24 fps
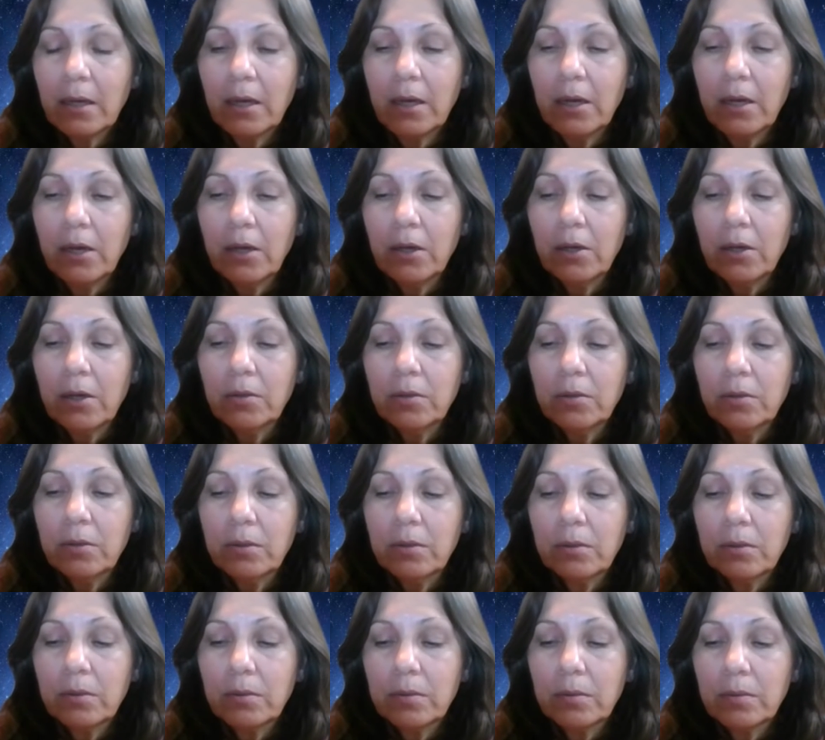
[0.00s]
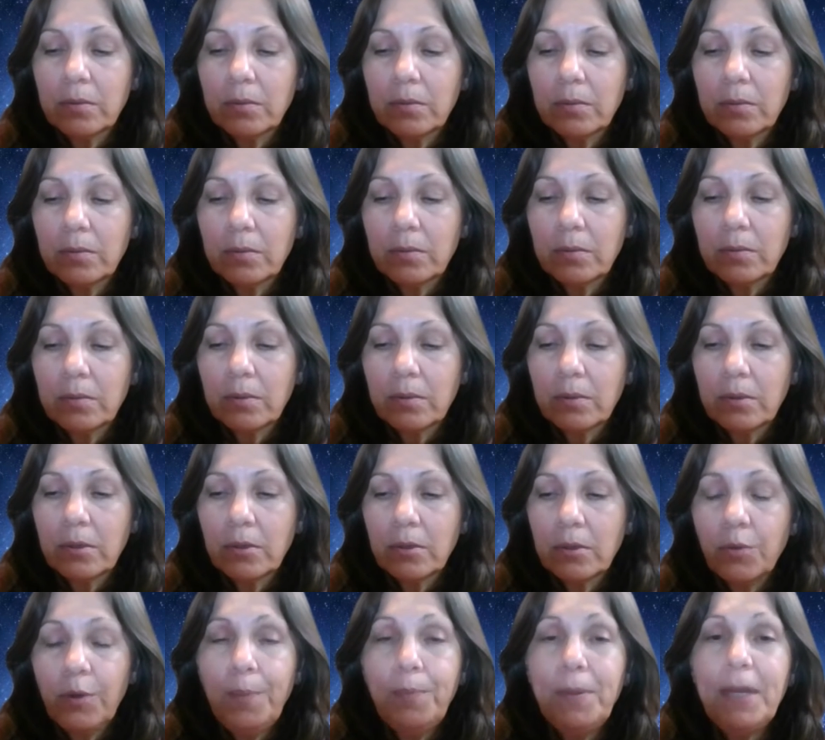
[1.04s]
uh,
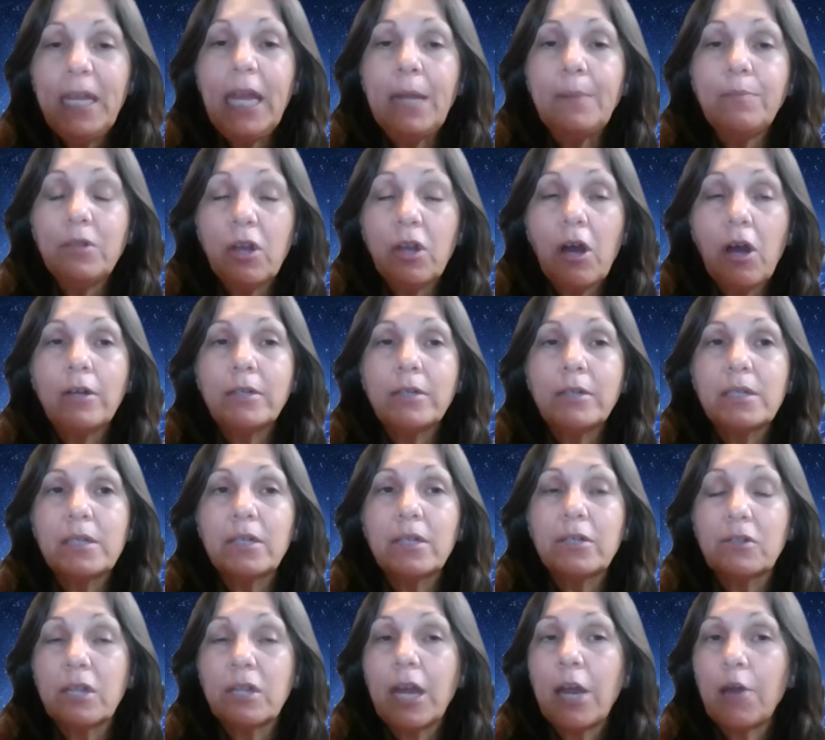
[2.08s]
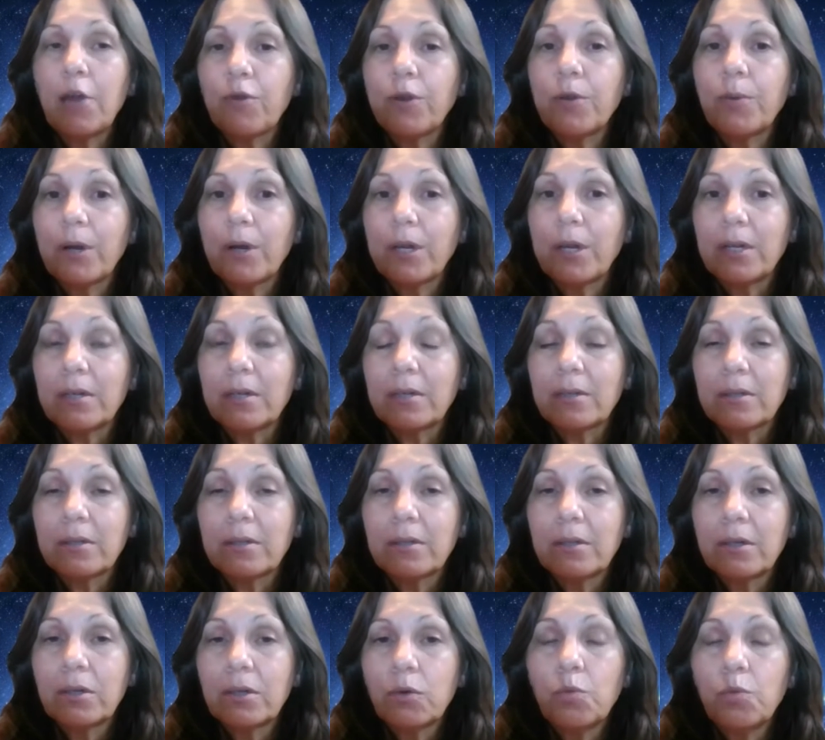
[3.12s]
we became toxic to everyone.
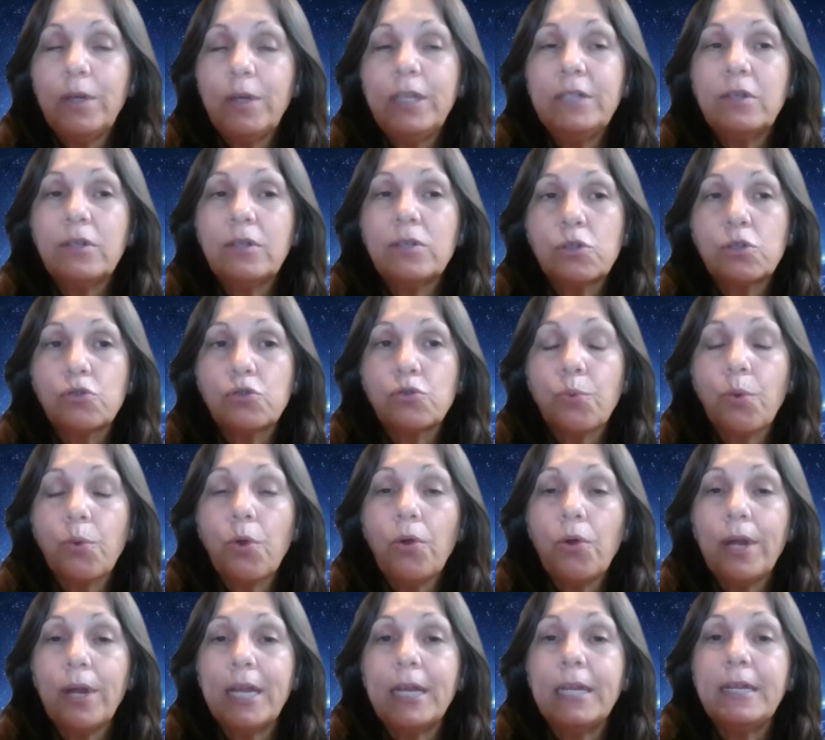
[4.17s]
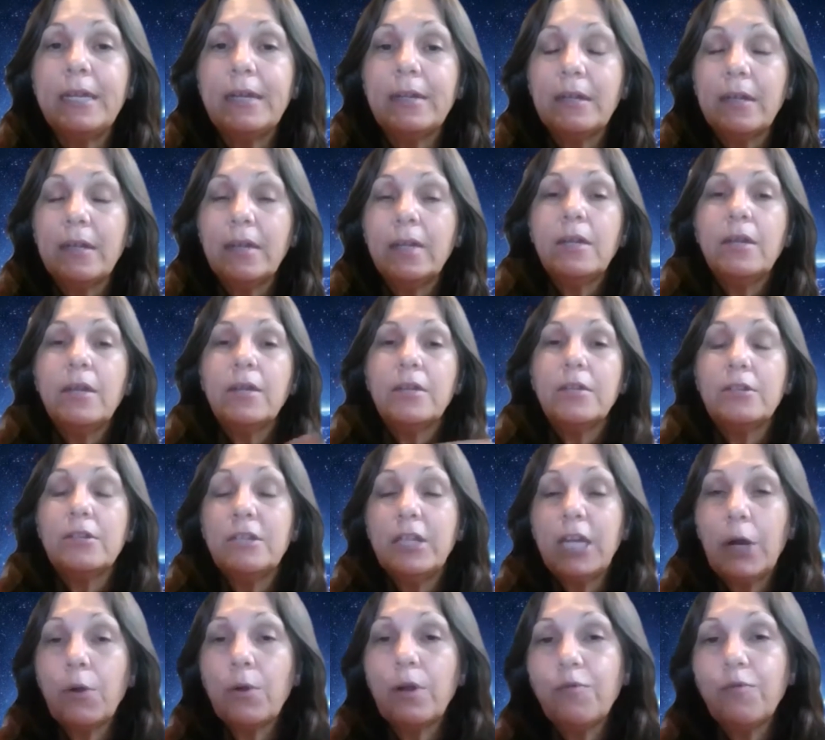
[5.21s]
We destroyed
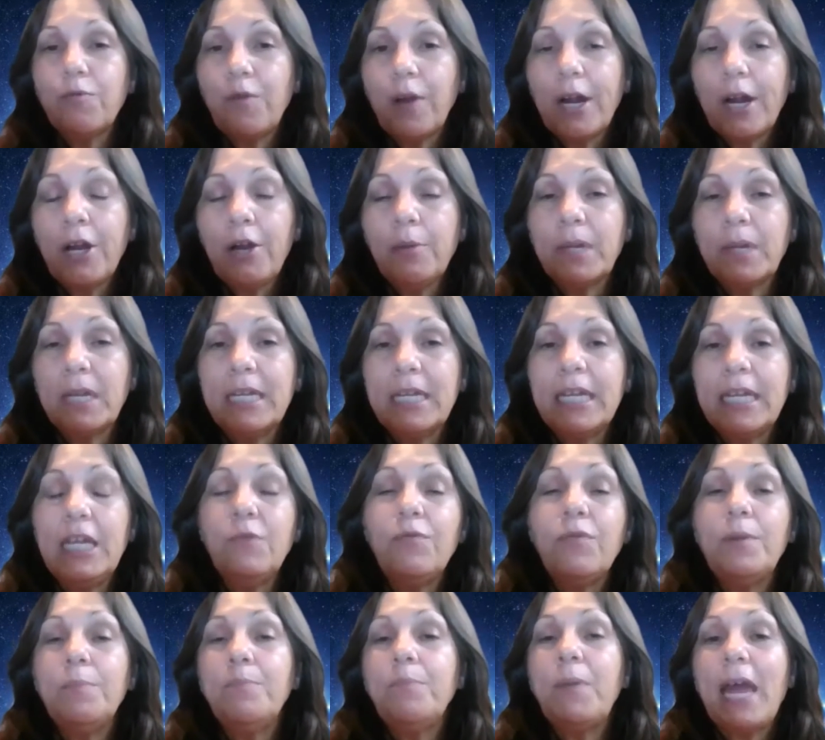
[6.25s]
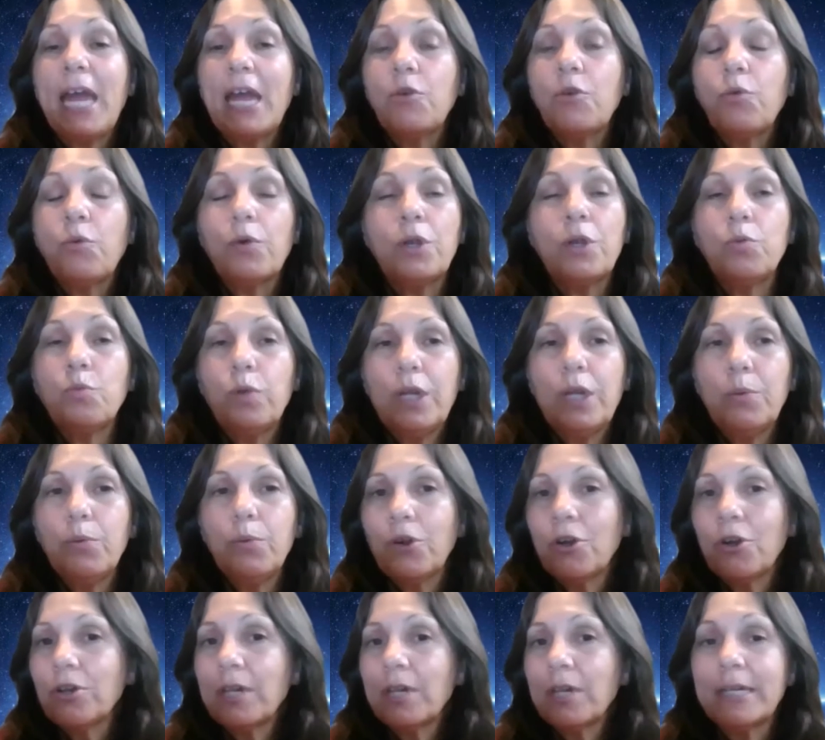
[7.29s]
their environment, even back when we
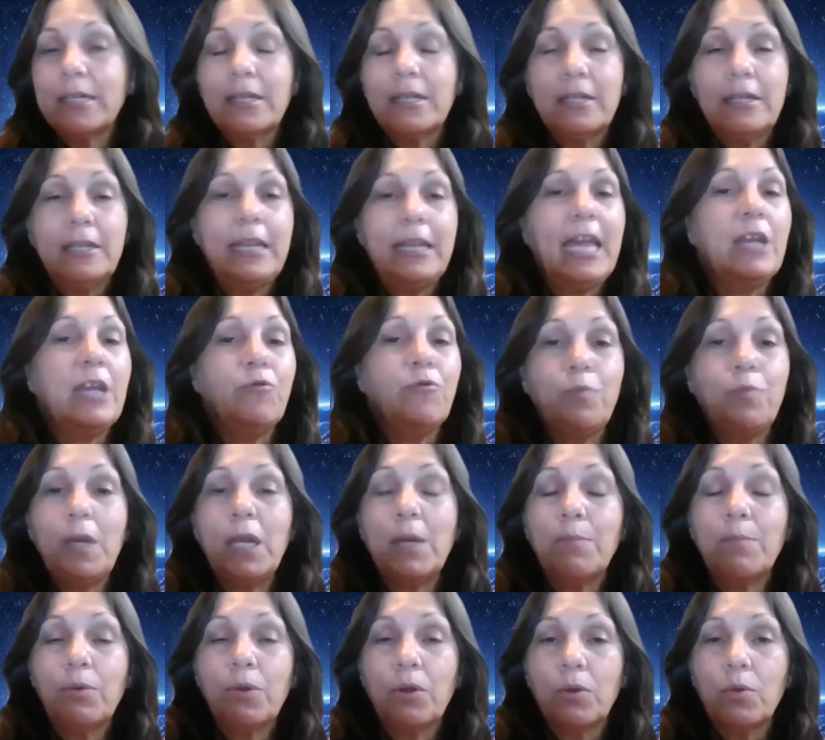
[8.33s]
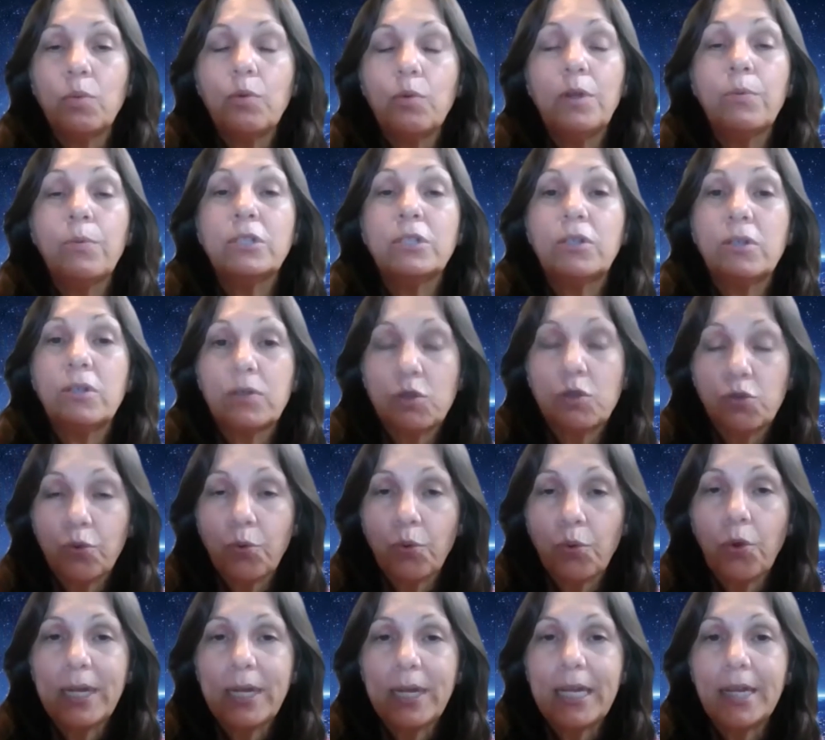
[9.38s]
were like cave people. We were
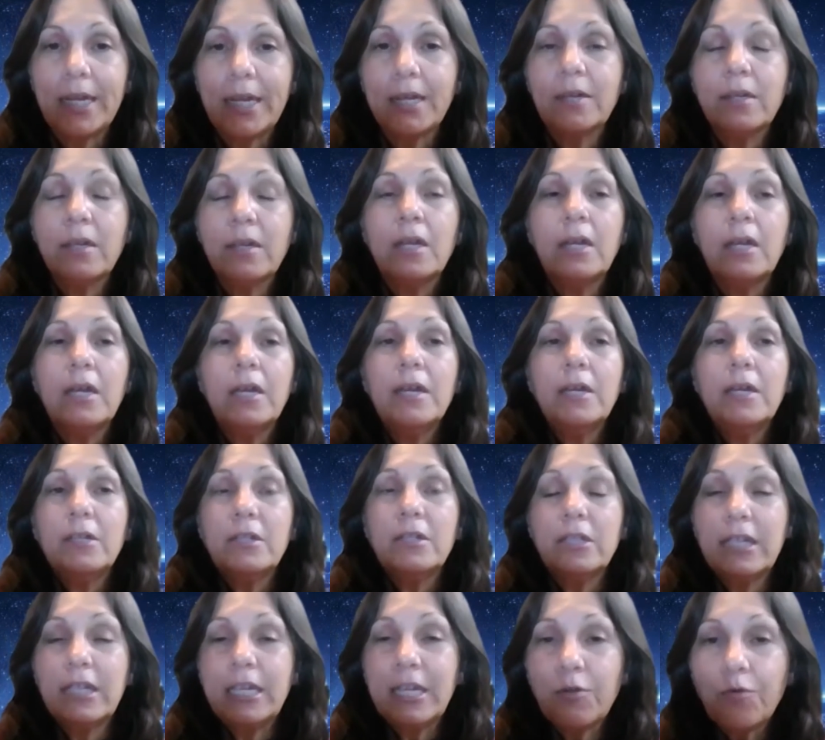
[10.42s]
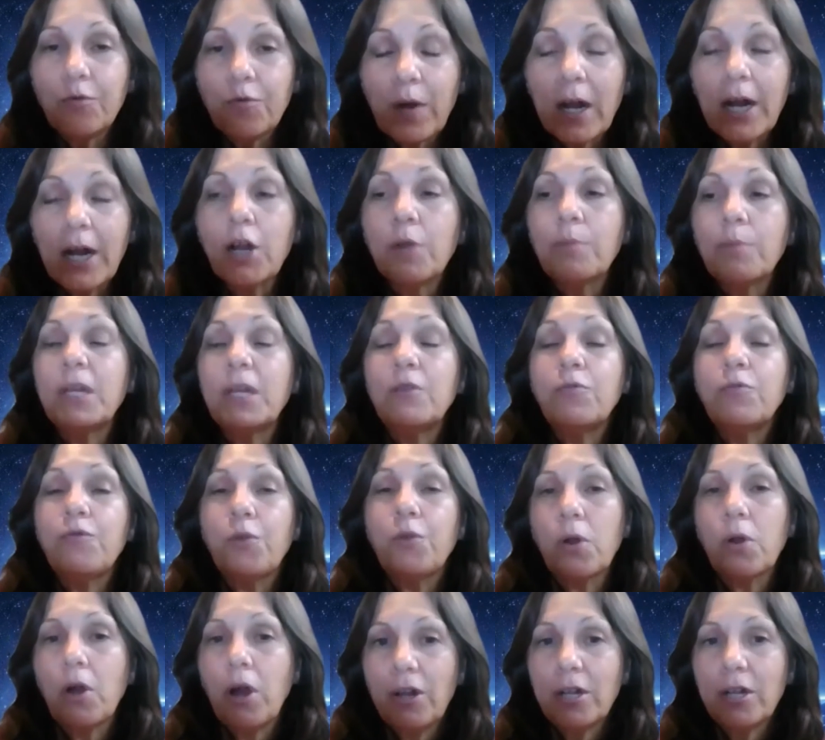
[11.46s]
destroying the environment
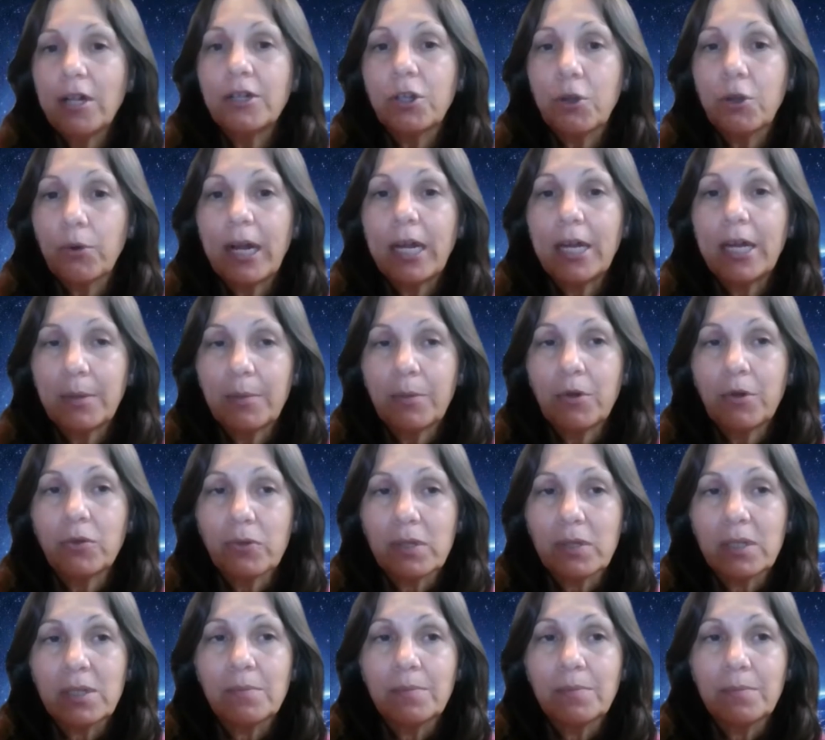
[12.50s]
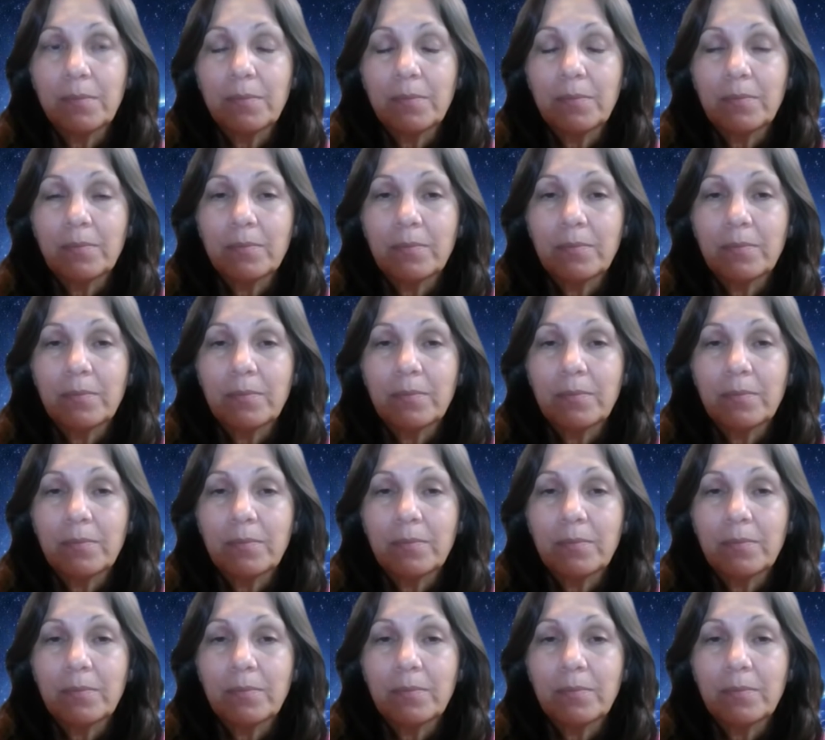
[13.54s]
for all other animals.